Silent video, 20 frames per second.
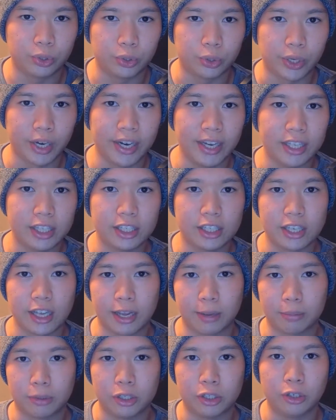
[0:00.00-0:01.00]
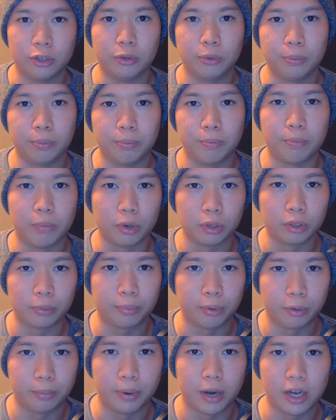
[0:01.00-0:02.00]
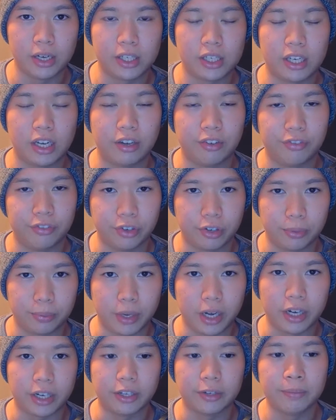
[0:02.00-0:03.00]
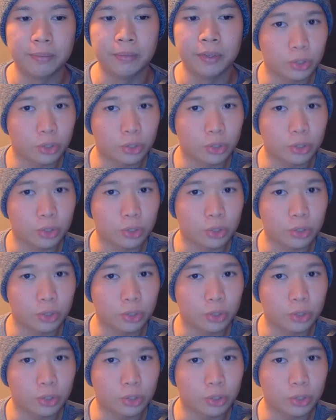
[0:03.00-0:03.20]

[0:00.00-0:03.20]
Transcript: trains like multiple parts of your body.